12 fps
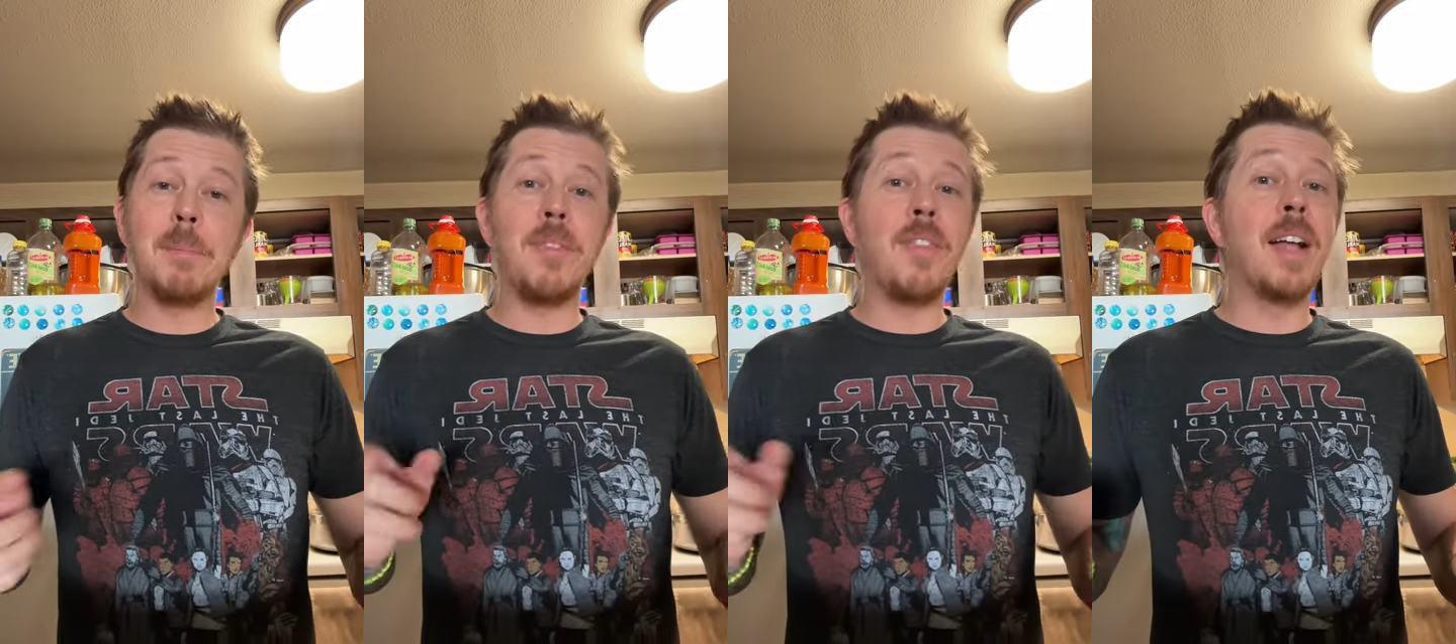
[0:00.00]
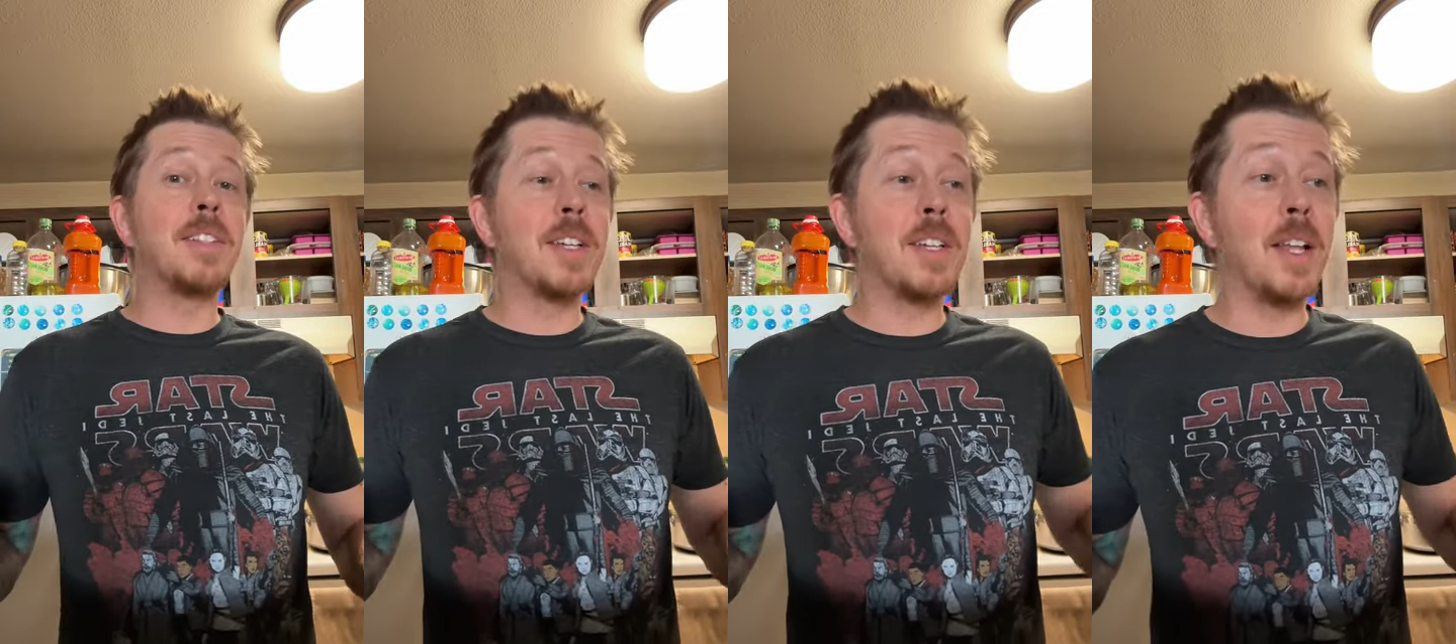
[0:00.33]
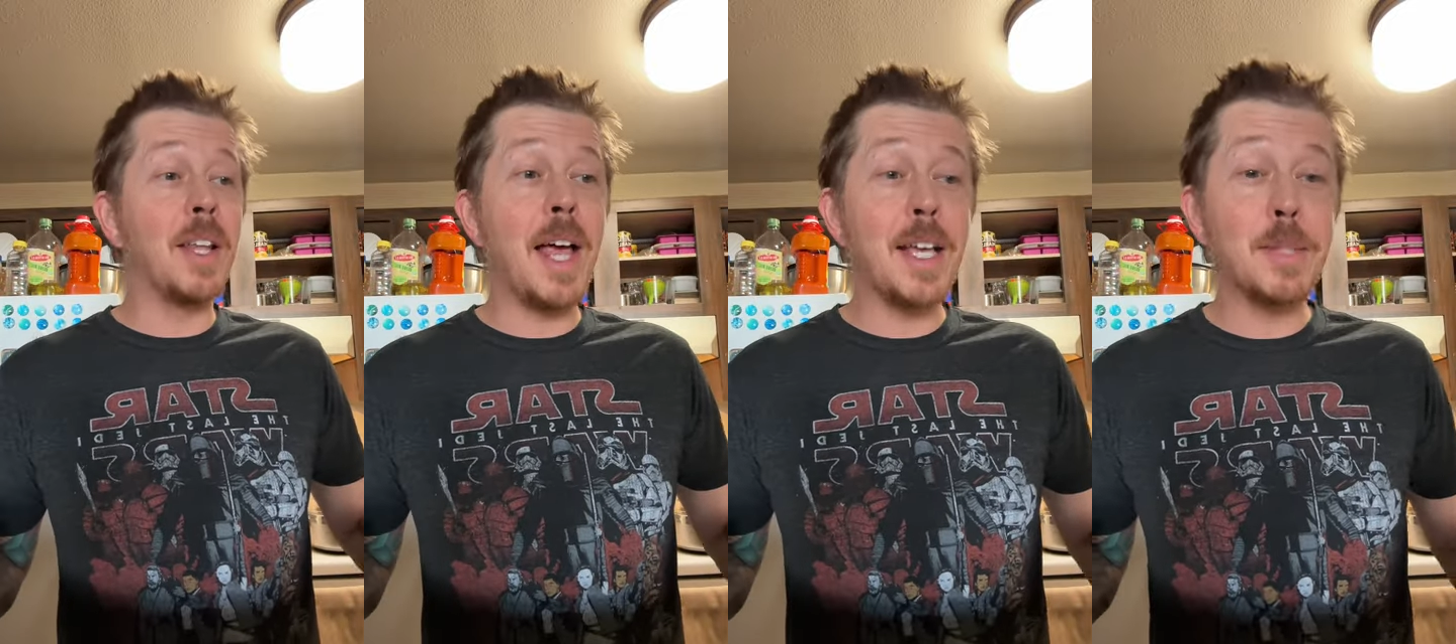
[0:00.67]
but that's gonna
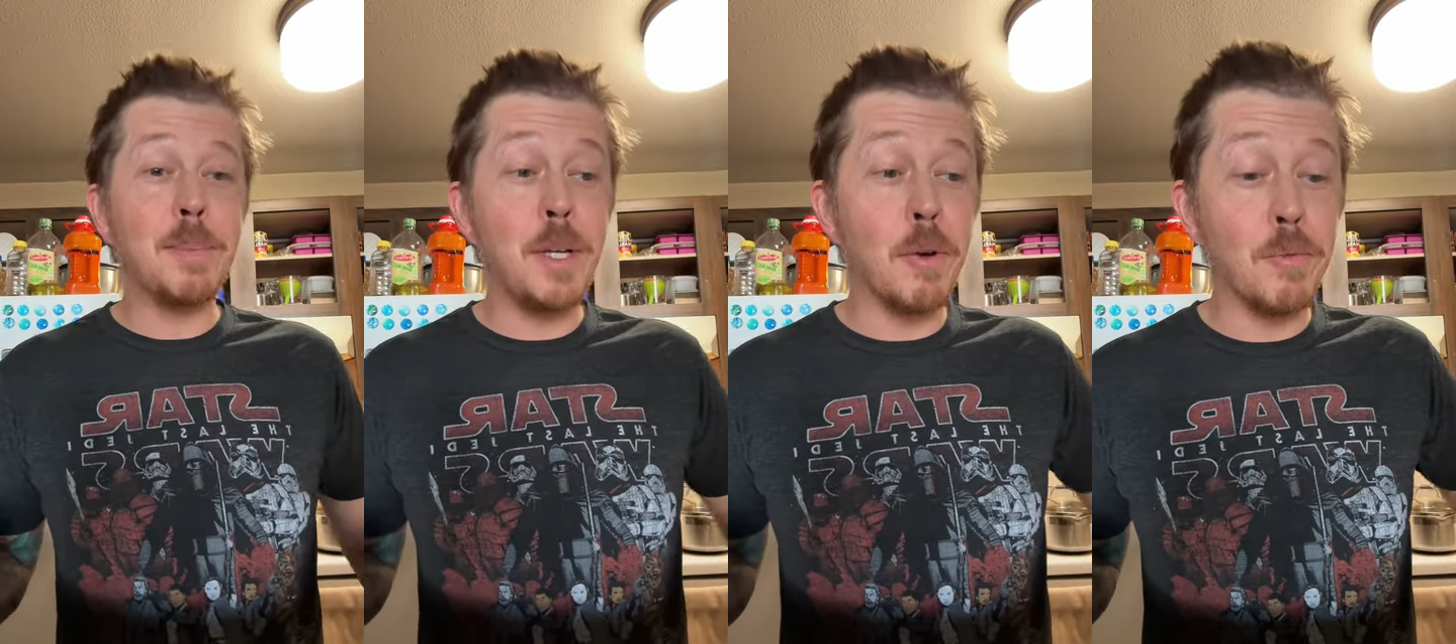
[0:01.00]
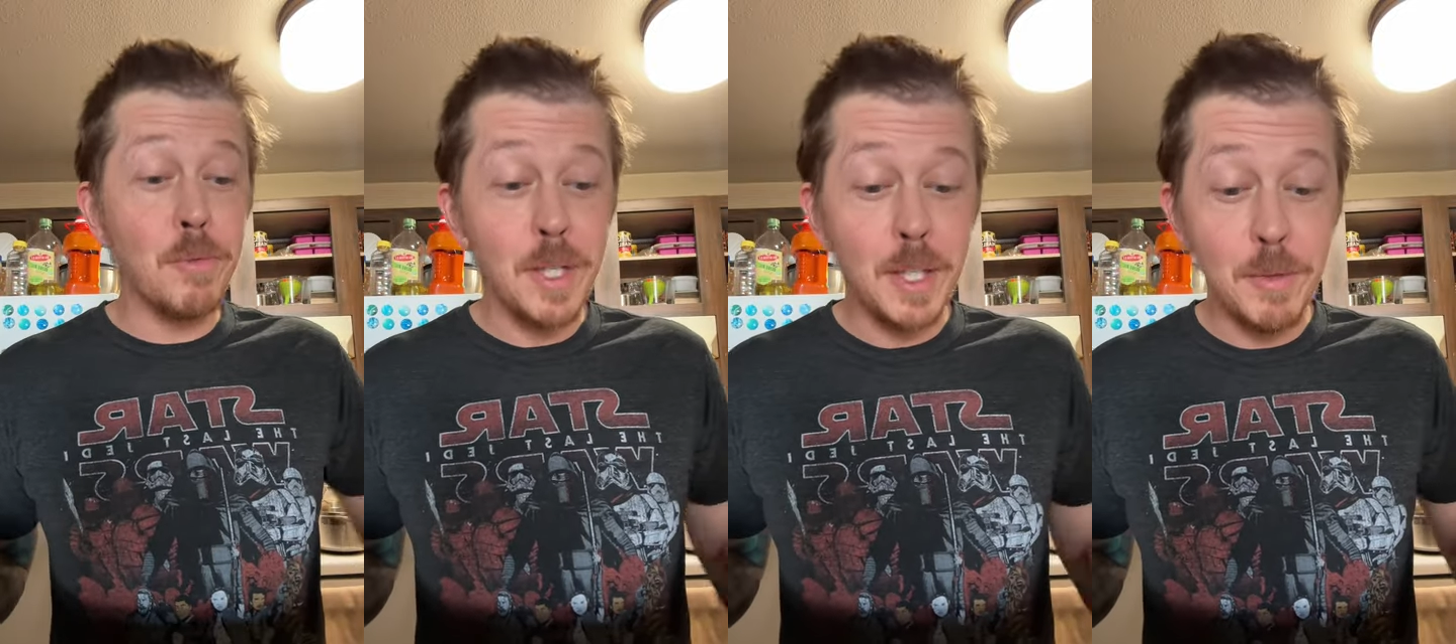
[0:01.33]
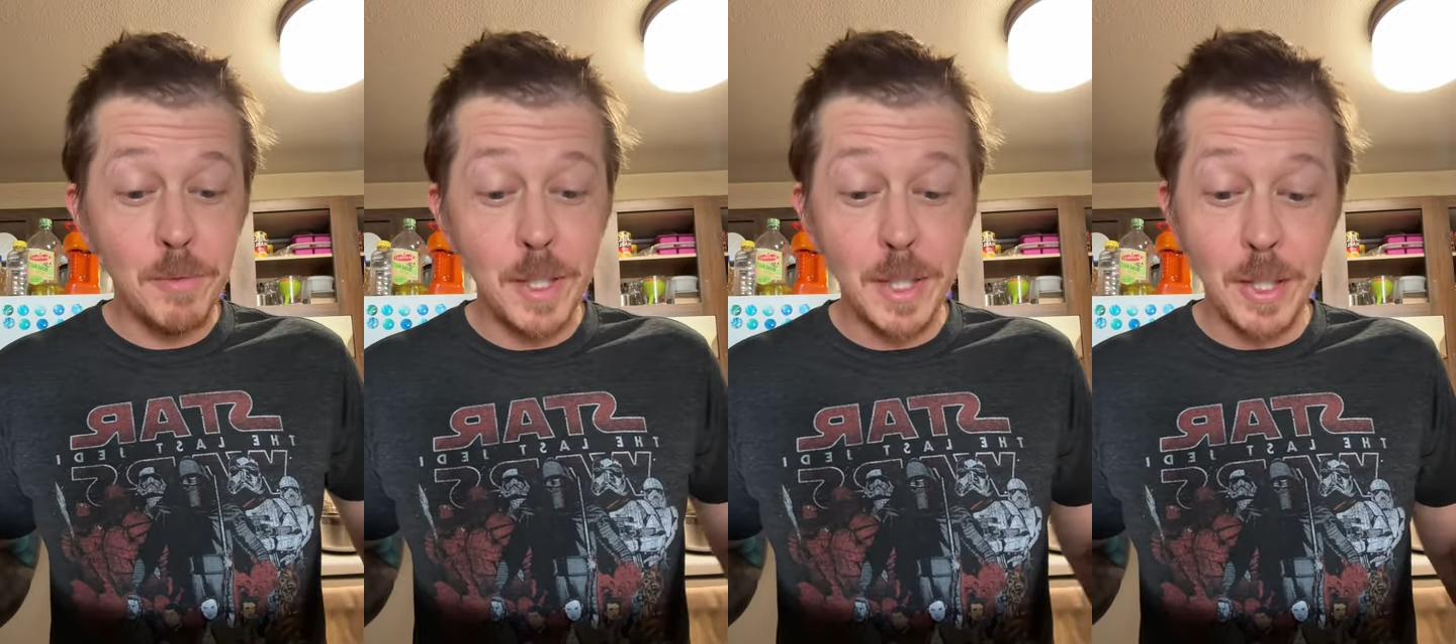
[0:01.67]
last me a really,
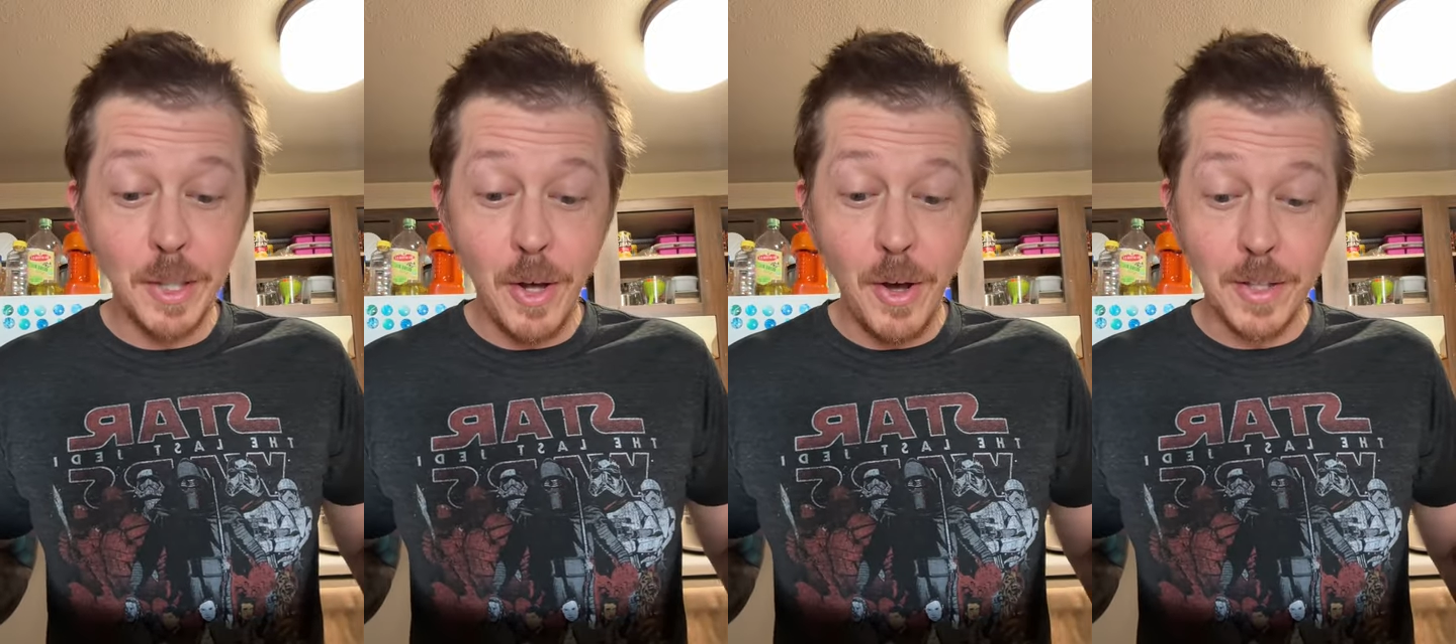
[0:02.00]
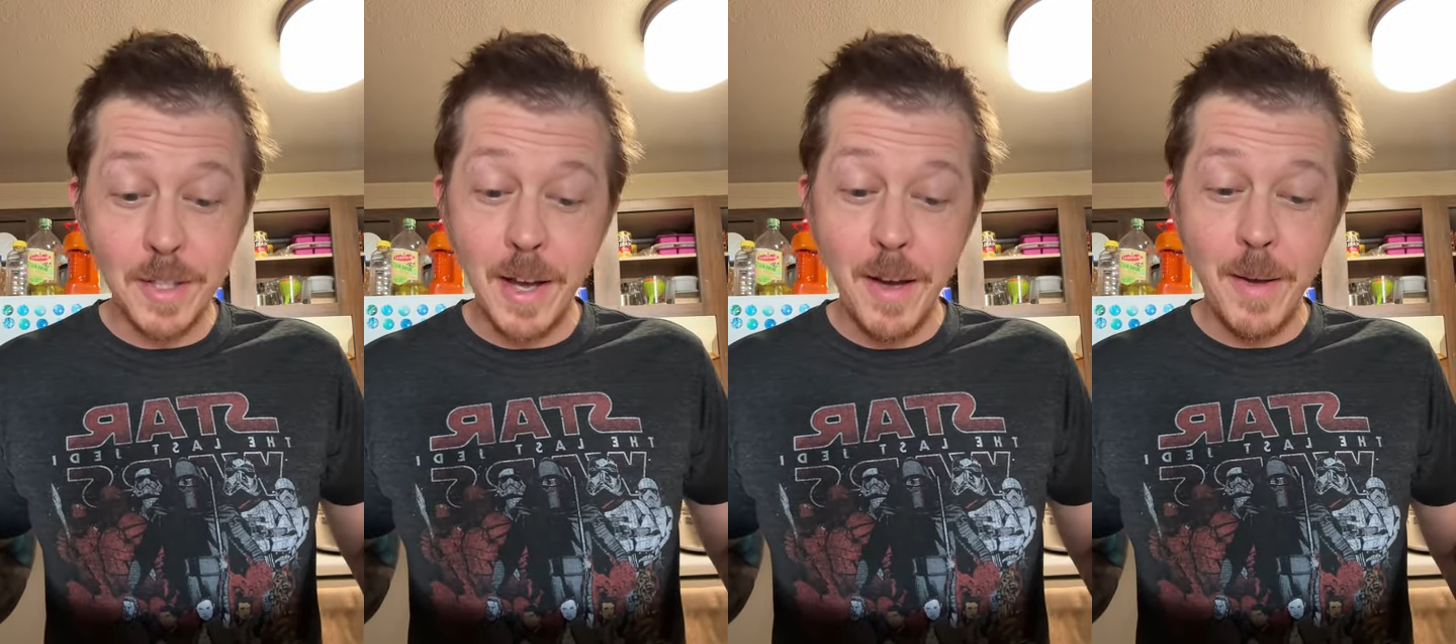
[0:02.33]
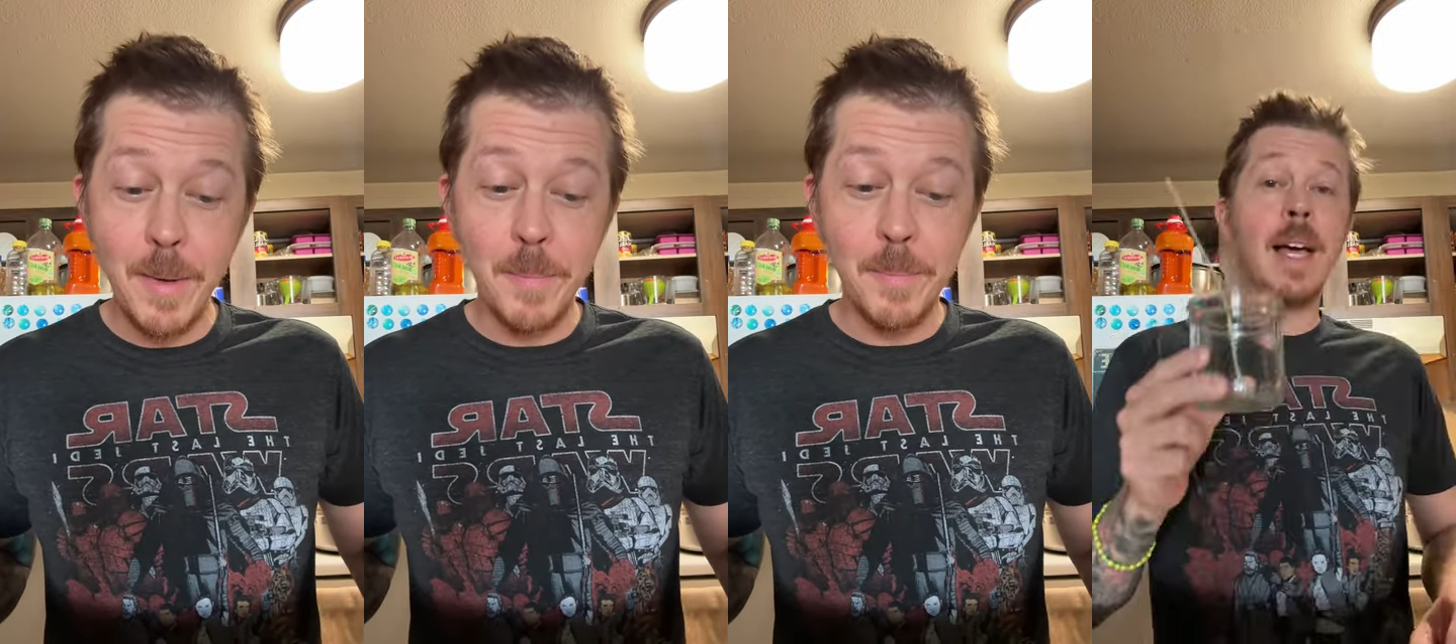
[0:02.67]
really long time.